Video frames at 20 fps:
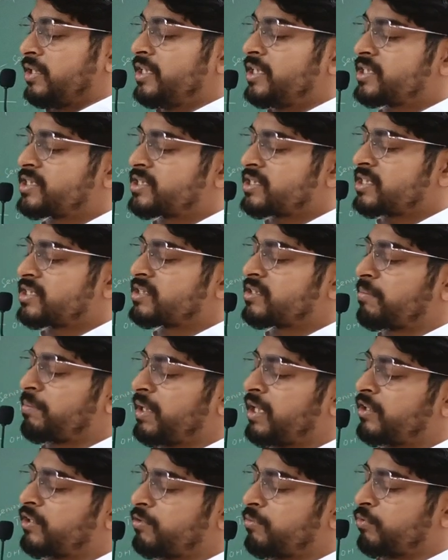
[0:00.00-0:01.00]
This is the
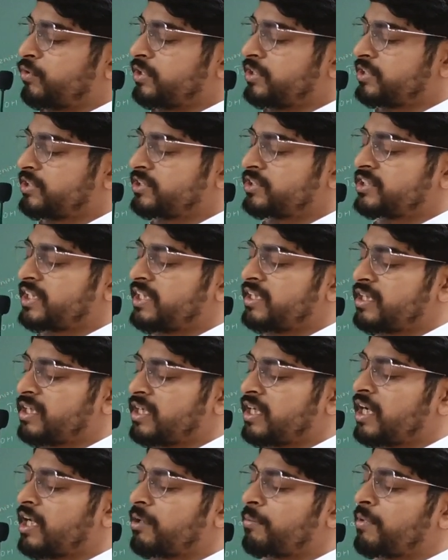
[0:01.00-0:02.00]
plane of the board. This is the
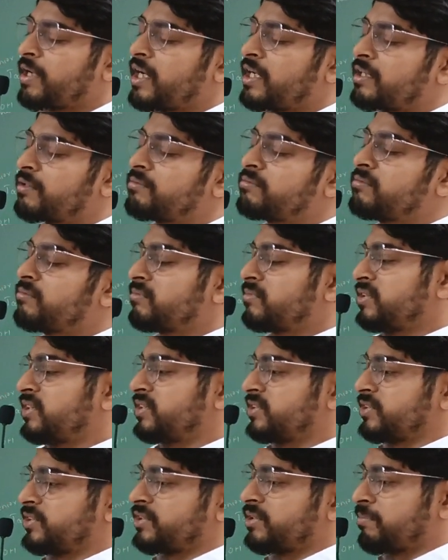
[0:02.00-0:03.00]
central carbon atom.
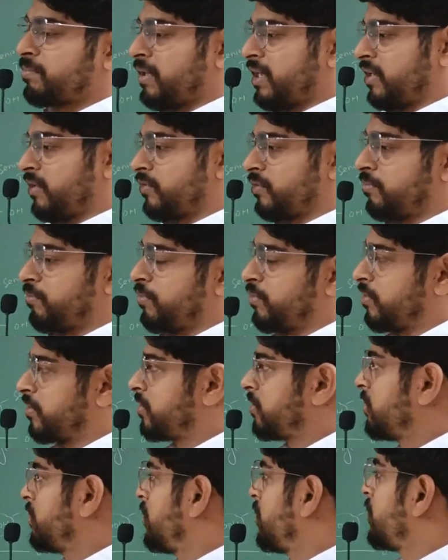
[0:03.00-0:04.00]
This is the plane of the board.
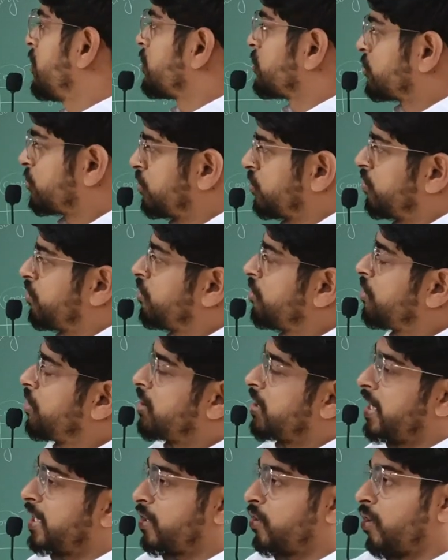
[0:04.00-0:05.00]
So
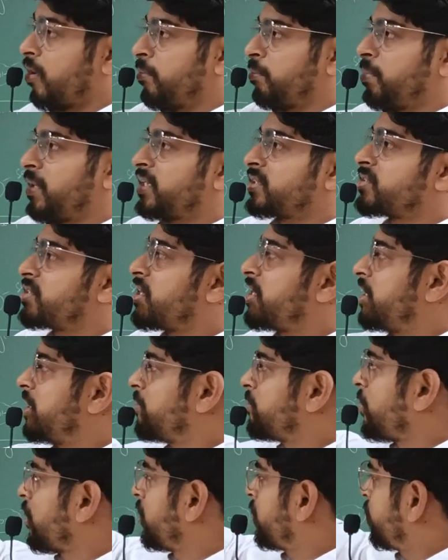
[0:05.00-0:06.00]
a complex
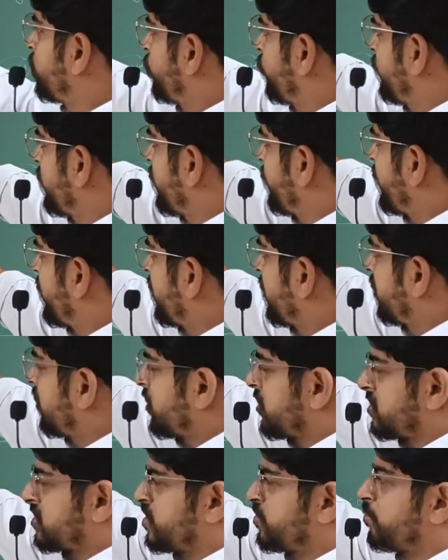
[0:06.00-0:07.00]
3D molecule we have written
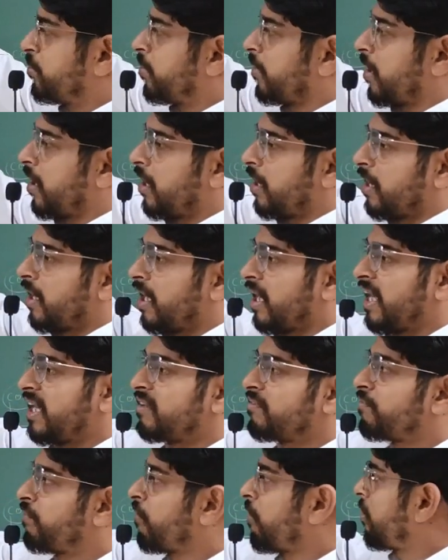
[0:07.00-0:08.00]
in a simple
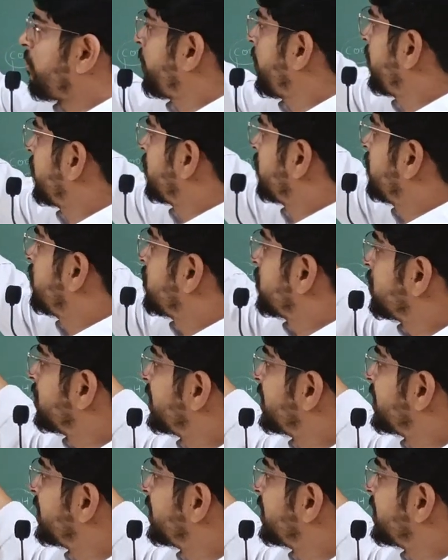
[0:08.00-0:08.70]
line format.